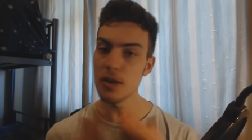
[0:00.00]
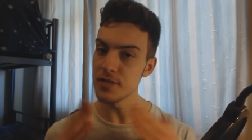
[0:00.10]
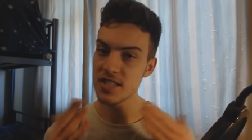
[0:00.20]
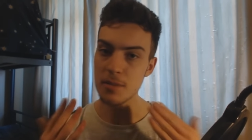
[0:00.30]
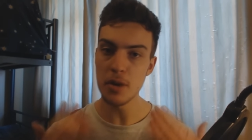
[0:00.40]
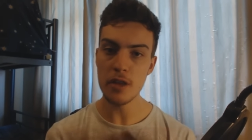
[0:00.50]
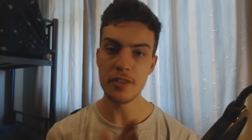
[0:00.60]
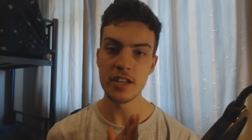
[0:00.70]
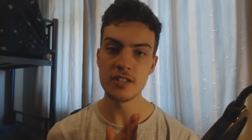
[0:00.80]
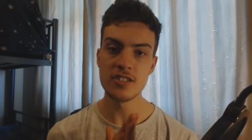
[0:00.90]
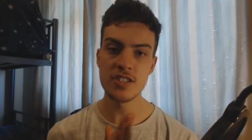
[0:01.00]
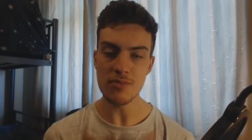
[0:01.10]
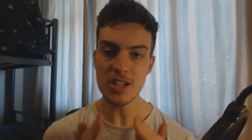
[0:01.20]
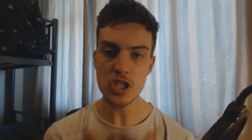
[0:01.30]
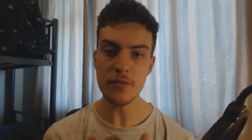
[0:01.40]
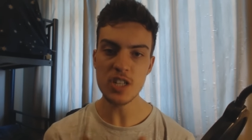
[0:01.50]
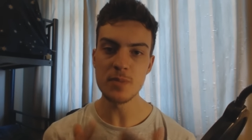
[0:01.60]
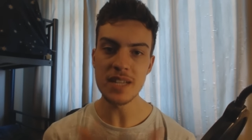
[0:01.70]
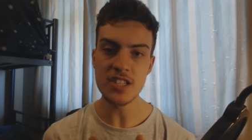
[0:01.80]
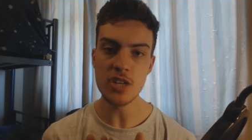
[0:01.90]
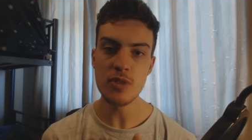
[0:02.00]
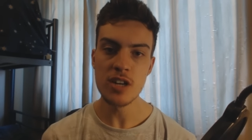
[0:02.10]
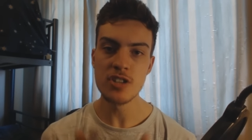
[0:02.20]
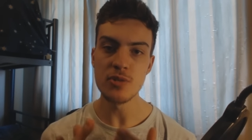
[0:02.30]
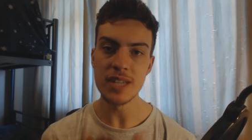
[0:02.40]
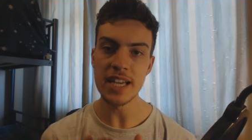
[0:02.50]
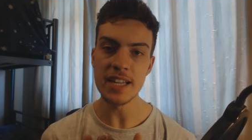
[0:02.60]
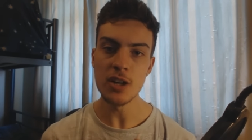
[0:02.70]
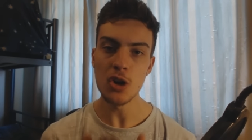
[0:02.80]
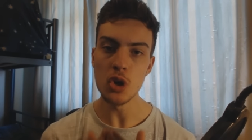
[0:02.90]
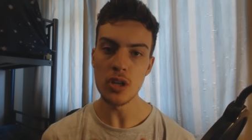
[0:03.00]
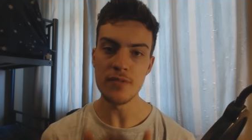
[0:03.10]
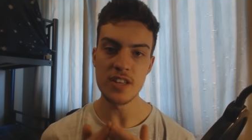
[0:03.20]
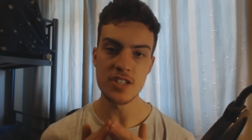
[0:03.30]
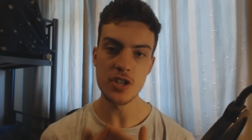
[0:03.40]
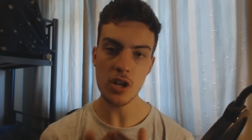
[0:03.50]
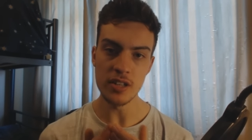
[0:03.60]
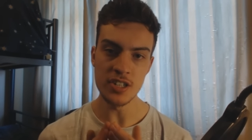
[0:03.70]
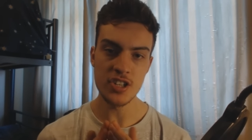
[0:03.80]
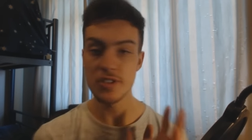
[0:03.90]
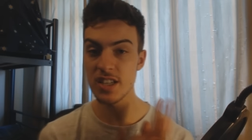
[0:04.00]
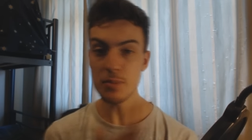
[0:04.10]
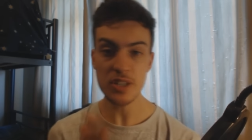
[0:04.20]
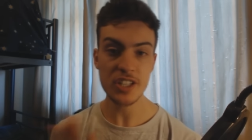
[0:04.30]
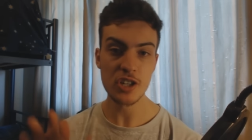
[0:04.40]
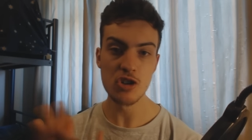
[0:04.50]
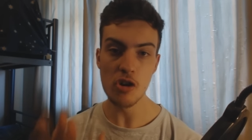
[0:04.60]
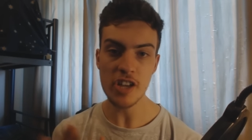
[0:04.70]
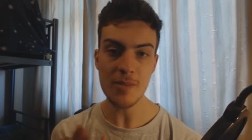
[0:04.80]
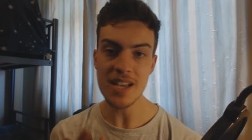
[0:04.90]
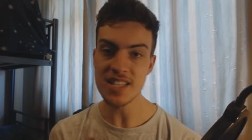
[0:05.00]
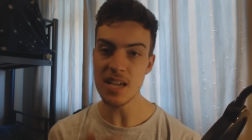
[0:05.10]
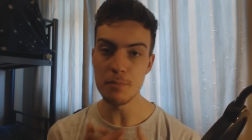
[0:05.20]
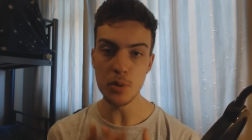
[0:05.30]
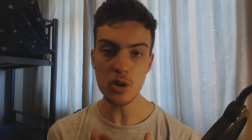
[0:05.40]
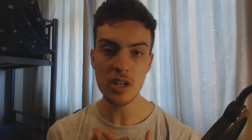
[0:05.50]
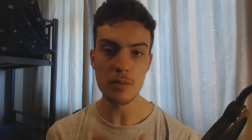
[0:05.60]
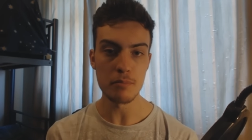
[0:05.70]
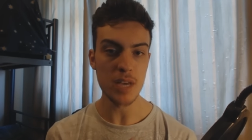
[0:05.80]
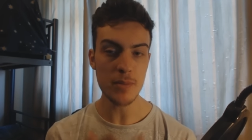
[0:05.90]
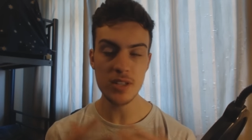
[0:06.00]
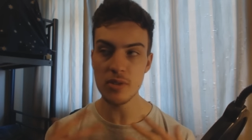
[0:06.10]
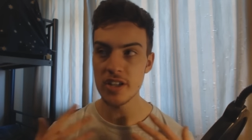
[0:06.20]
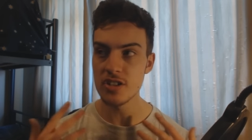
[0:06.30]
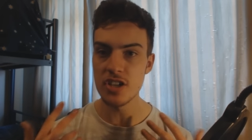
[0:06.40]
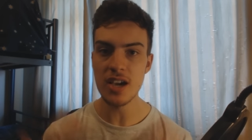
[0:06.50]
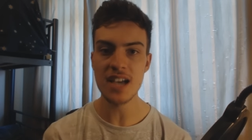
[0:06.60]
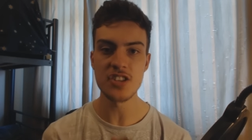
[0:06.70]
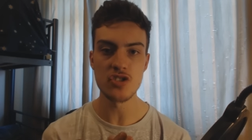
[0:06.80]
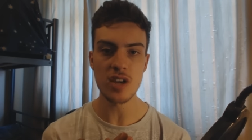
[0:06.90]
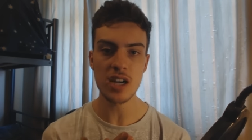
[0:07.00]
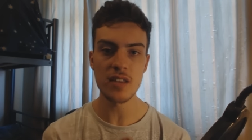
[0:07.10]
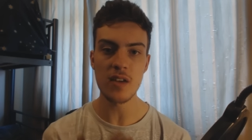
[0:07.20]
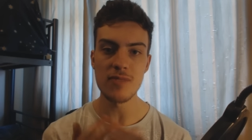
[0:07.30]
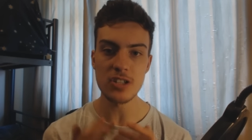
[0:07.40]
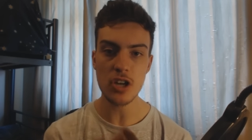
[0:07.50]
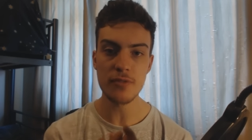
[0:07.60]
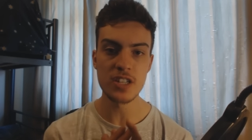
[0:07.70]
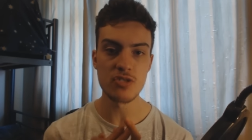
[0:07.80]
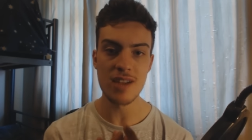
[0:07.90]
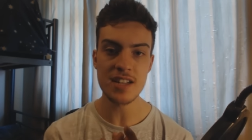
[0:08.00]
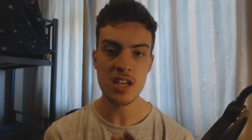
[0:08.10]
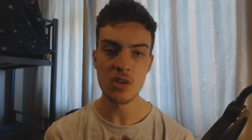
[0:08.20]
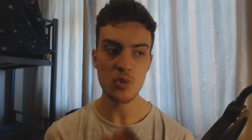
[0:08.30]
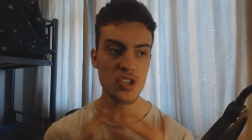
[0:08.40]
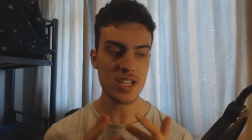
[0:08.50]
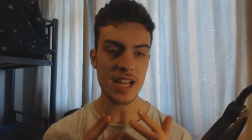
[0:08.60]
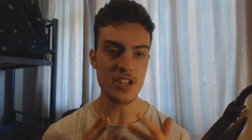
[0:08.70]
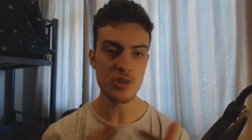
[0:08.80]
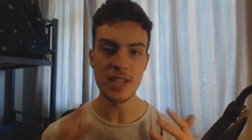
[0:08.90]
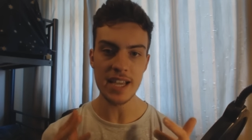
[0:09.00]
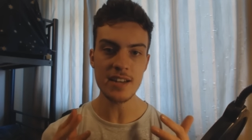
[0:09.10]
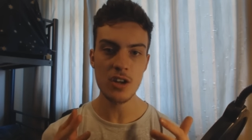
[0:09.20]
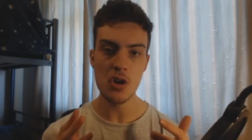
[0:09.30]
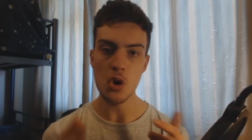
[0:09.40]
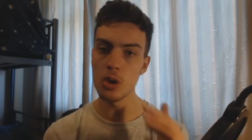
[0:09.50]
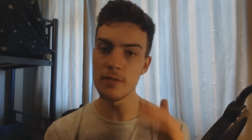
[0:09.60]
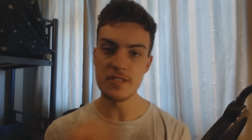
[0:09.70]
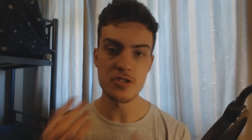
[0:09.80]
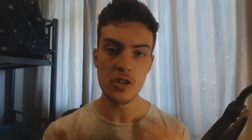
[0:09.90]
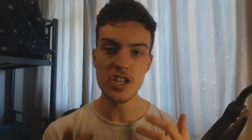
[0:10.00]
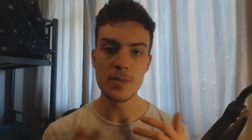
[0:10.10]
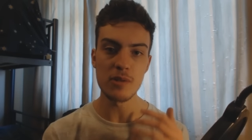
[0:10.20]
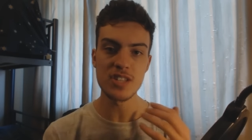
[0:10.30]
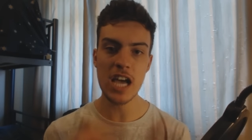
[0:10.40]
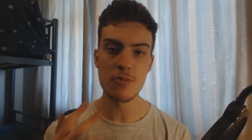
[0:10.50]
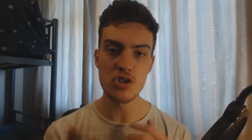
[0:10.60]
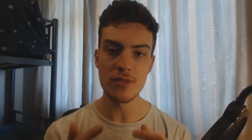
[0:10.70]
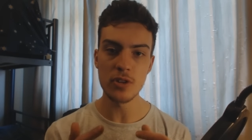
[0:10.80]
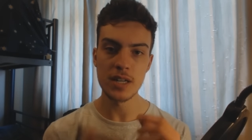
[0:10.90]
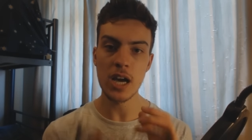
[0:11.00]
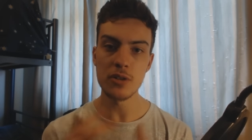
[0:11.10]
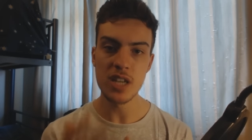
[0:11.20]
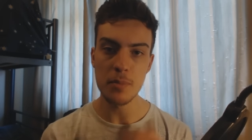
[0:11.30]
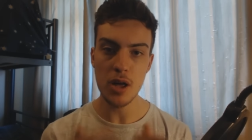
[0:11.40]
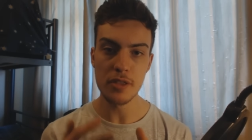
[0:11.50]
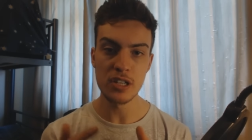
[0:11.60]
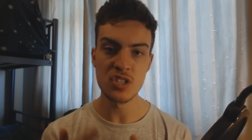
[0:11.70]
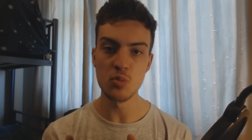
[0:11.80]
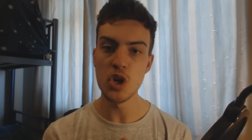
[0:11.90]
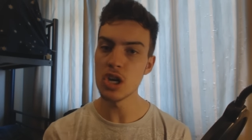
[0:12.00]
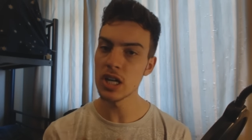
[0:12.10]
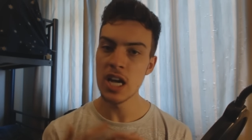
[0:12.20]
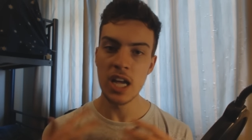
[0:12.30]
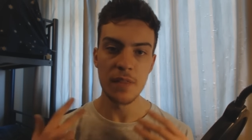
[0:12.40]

of these Apothecans that Richtofen has been to gain all of this knowledge. Or simply the Kronorium is a book, maybe the one in Der Eisendrache that Richtofen has read, once again to gain all of this knowledge about time travel and how the Apothecans work,